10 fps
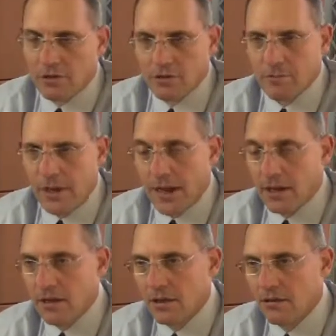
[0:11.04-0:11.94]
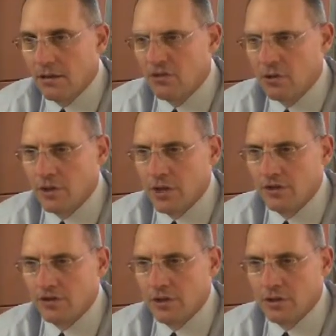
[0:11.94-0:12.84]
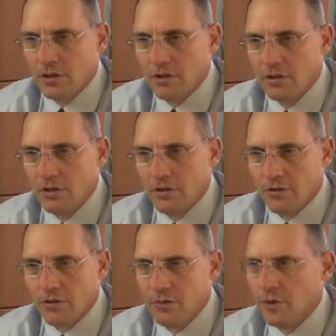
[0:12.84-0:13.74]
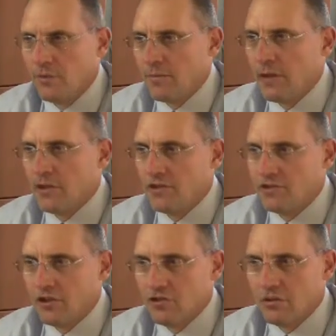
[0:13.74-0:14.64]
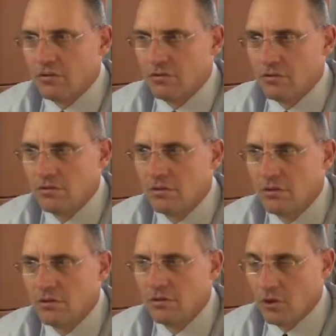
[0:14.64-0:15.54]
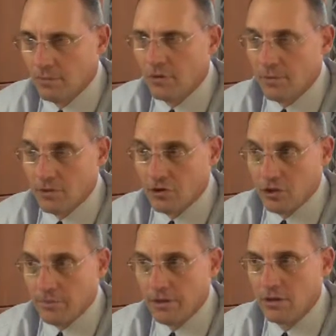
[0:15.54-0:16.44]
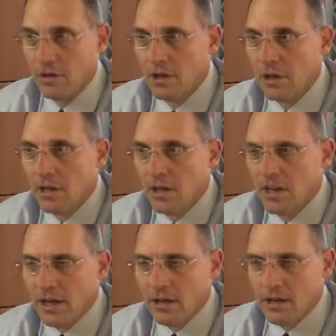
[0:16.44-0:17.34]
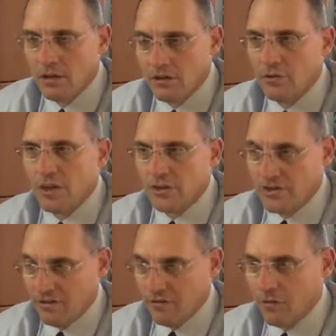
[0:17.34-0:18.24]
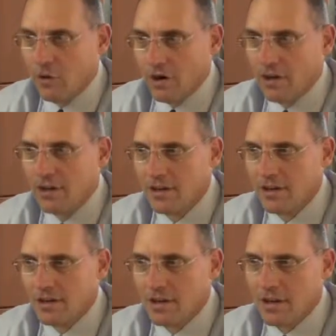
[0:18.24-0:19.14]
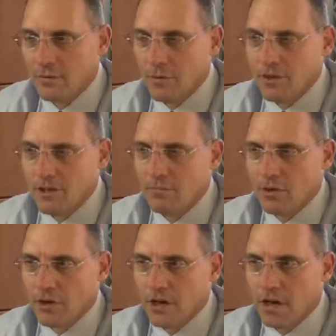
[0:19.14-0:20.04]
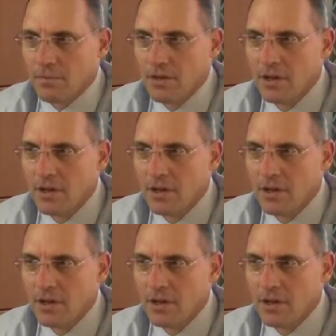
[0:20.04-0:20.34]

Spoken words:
goes back to 2003 when we made a decision to, put up the turbine, and then in 2004 when we did put it up,